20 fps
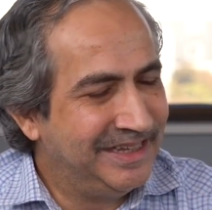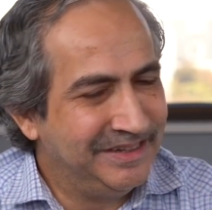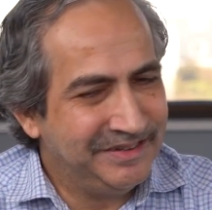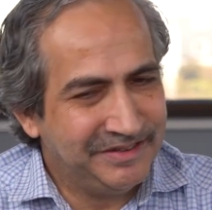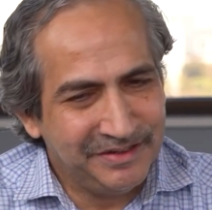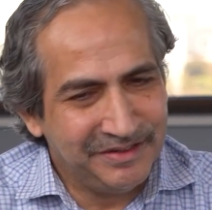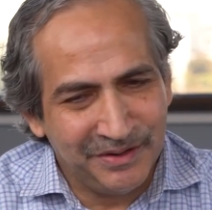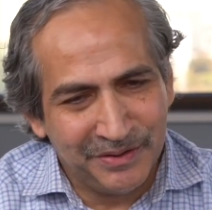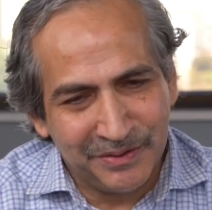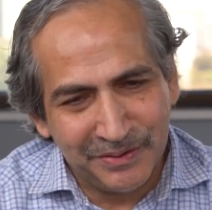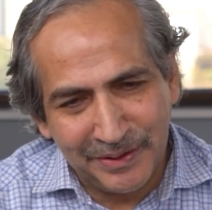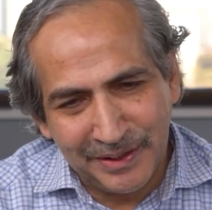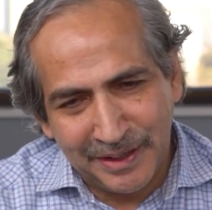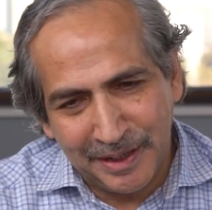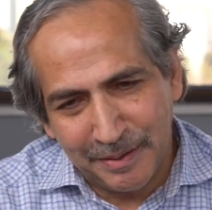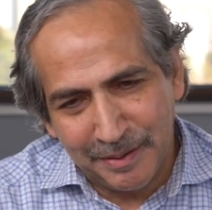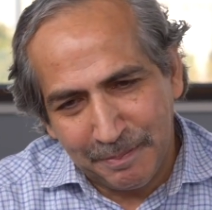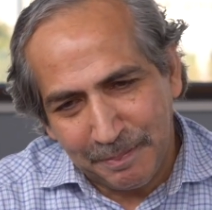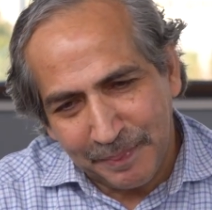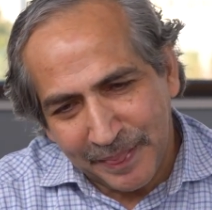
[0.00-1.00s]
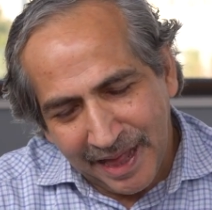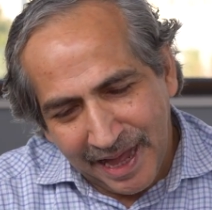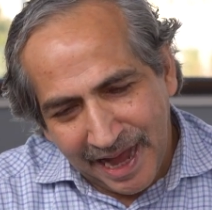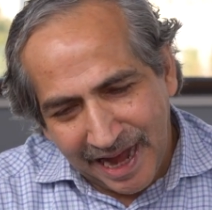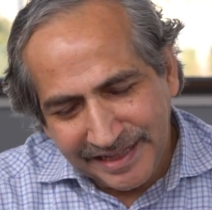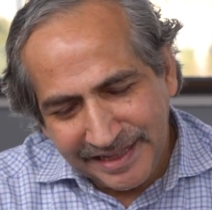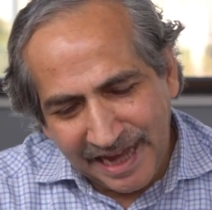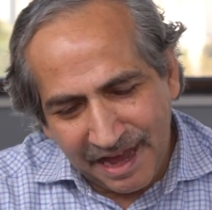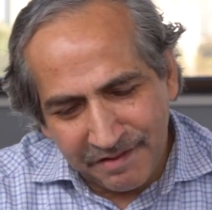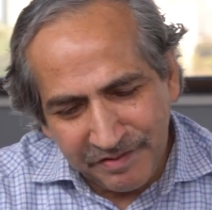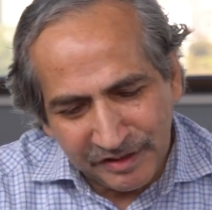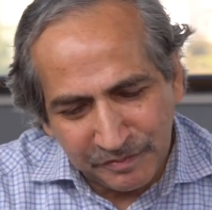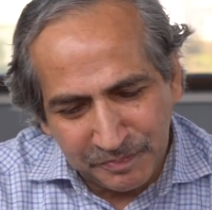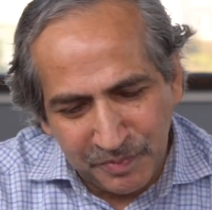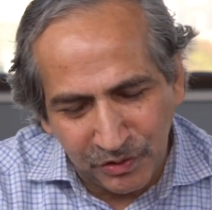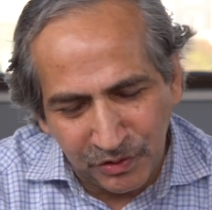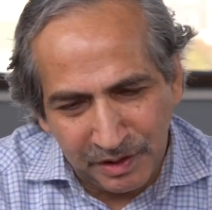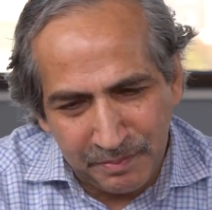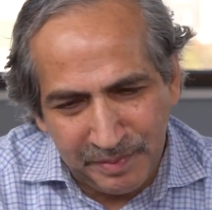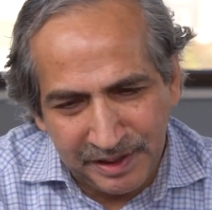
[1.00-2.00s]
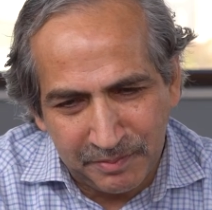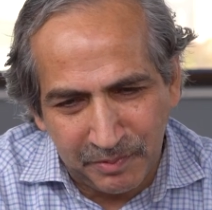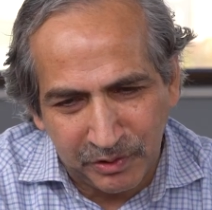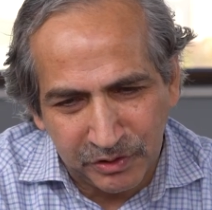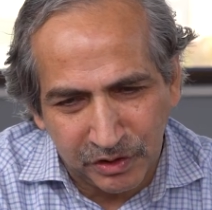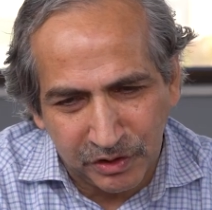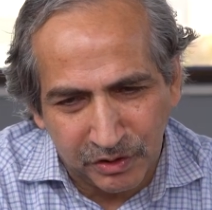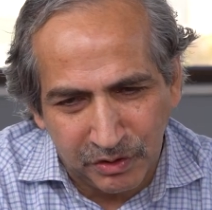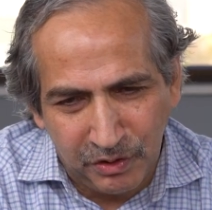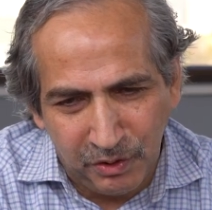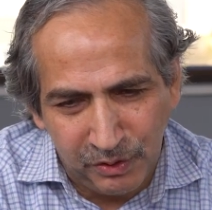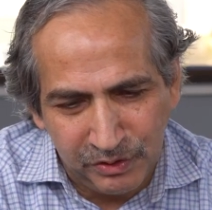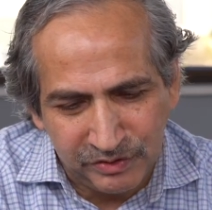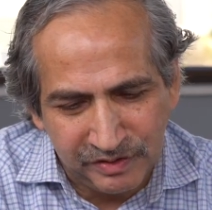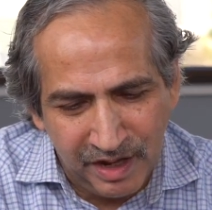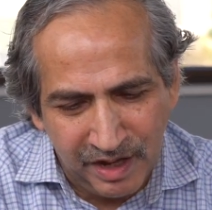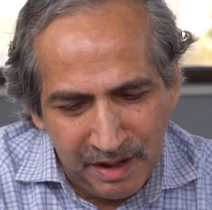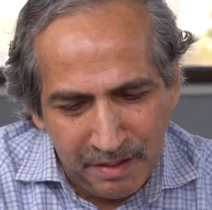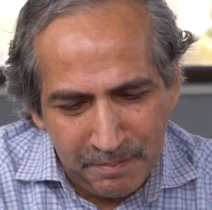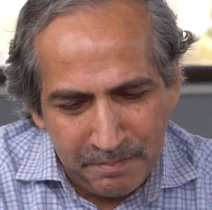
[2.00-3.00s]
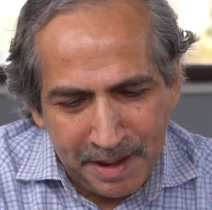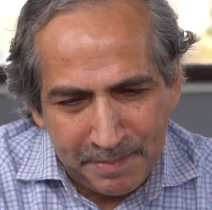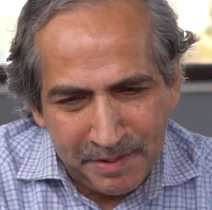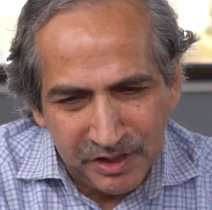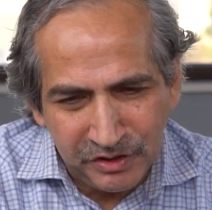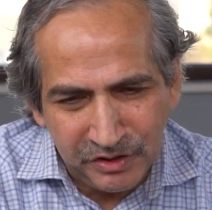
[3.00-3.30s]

So um, I think having spoken a bit about the goals, maybe we